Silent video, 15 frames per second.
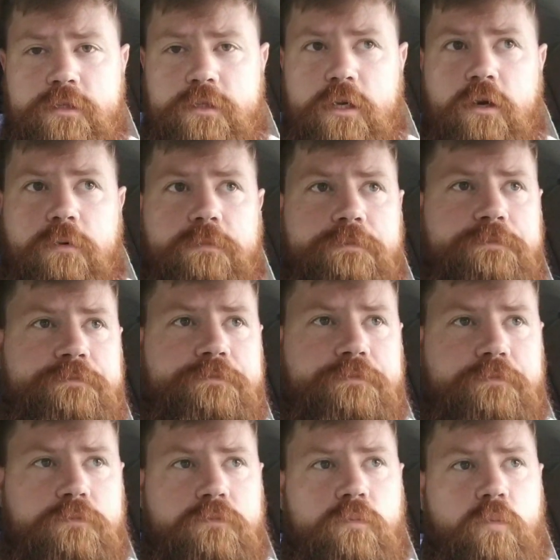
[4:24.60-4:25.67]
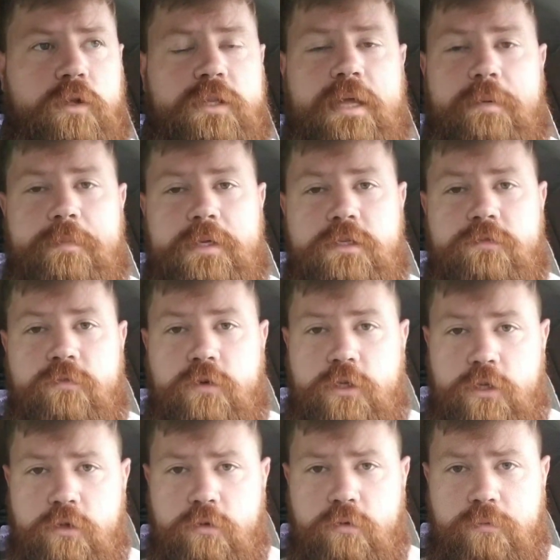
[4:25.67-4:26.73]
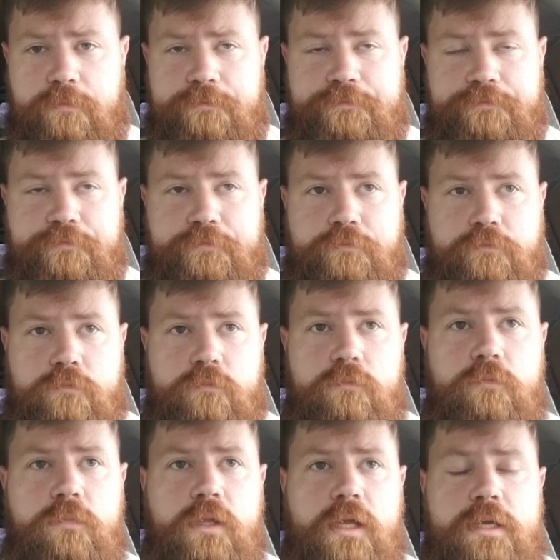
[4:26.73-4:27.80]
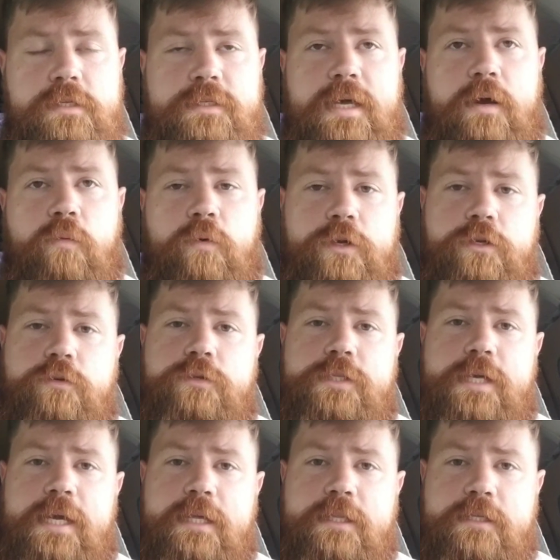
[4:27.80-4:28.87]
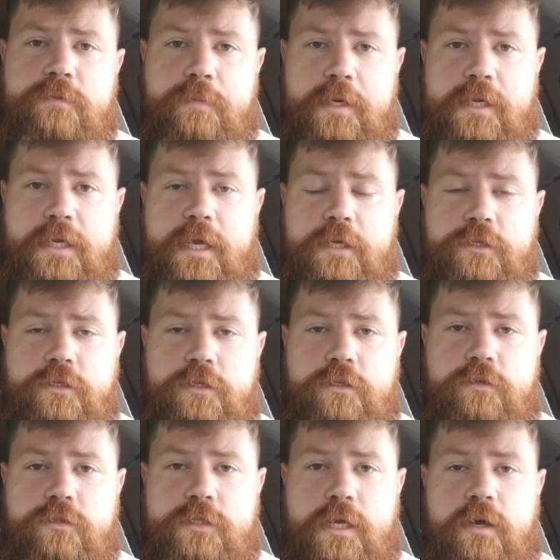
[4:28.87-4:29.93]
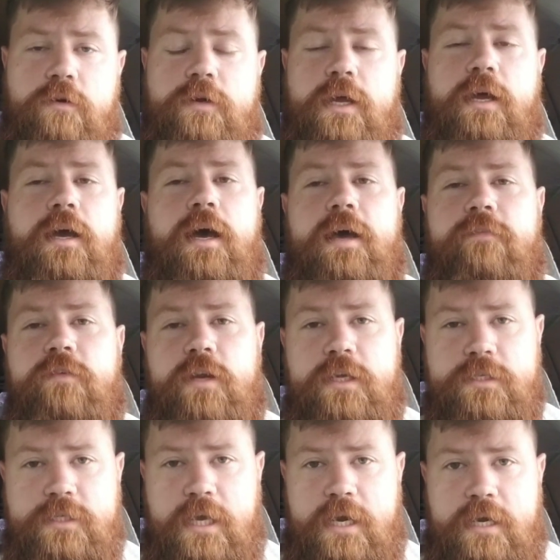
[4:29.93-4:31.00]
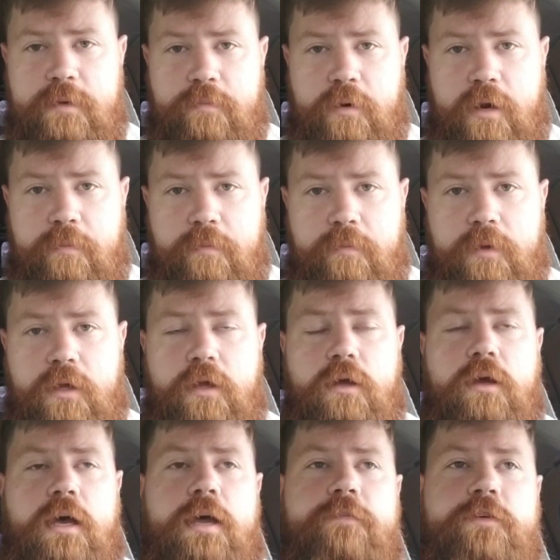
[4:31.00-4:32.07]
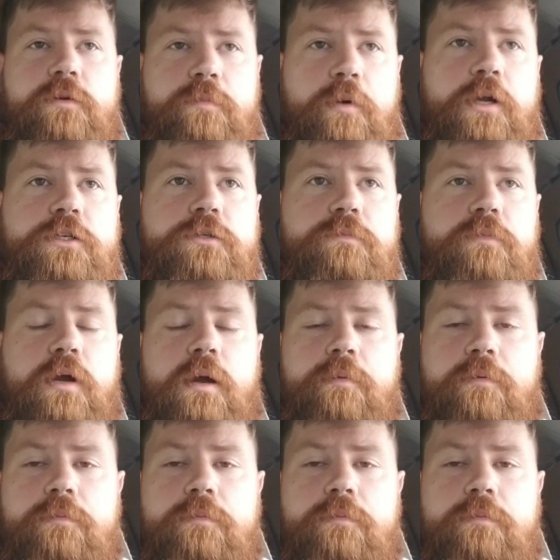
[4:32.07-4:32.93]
so what that means for you is that when you take this medication, you say, okay, I have an anxiety problem, I have a depression problem.